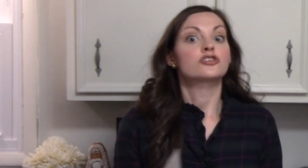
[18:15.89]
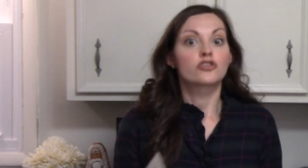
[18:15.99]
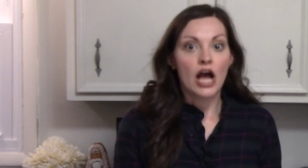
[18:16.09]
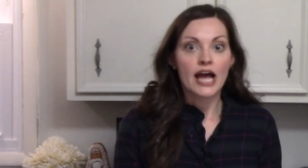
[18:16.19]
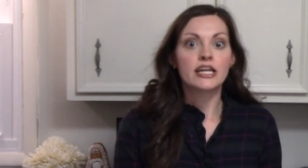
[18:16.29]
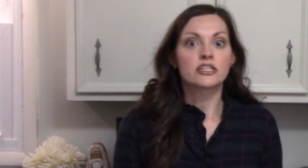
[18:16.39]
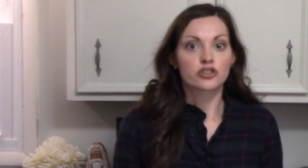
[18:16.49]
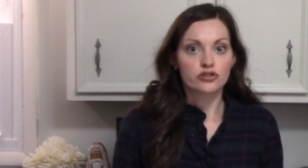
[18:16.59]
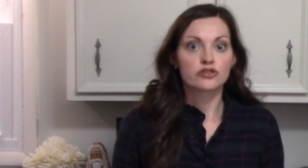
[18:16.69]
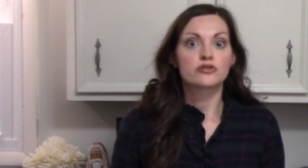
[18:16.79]
tried and
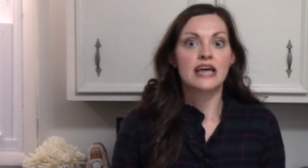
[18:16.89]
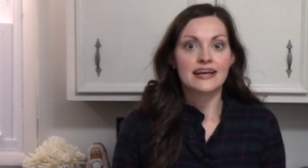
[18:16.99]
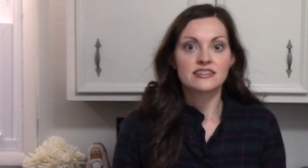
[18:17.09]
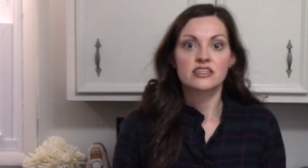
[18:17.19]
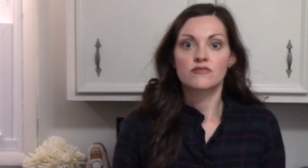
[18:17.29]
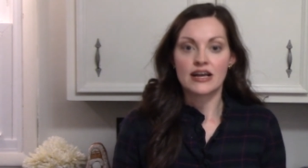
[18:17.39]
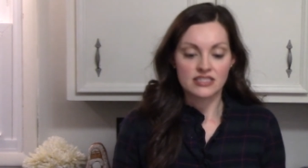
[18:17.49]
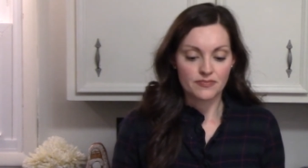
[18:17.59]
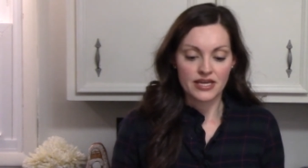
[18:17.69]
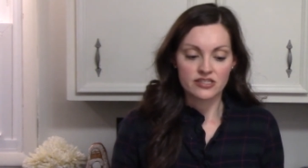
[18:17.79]
true tested
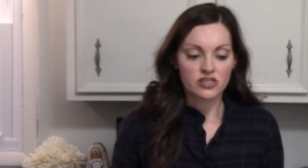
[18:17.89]
recipes.